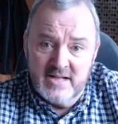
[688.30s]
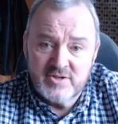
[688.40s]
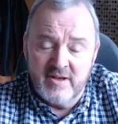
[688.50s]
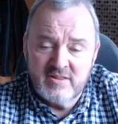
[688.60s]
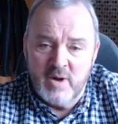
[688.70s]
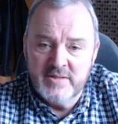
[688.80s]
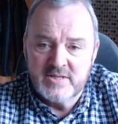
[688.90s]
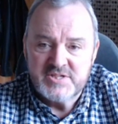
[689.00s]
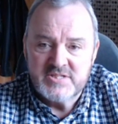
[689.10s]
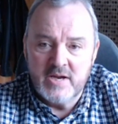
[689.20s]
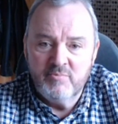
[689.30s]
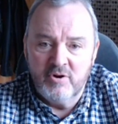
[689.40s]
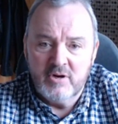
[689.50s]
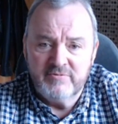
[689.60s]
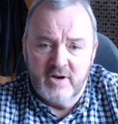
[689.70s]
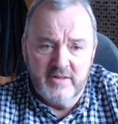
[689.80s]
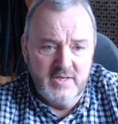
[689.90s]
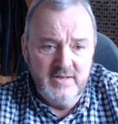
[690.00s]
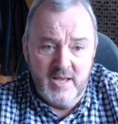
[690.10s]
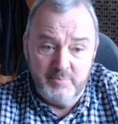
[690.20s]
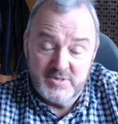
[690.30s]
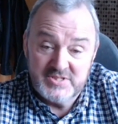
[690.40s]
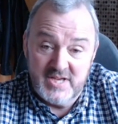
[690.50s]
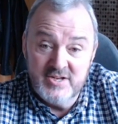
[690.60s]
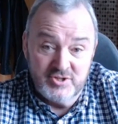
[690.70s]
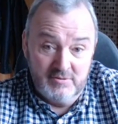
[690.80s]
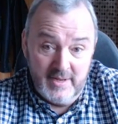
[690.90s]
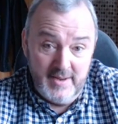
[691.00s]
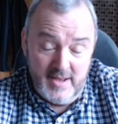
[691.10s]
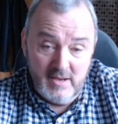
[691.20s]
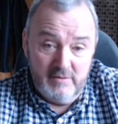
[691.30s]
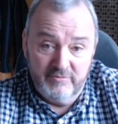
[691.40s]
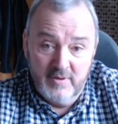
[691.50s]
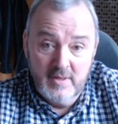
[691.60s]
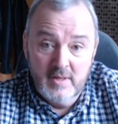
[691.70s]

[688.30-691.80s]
now to have them under the same roof, I think their potential they have,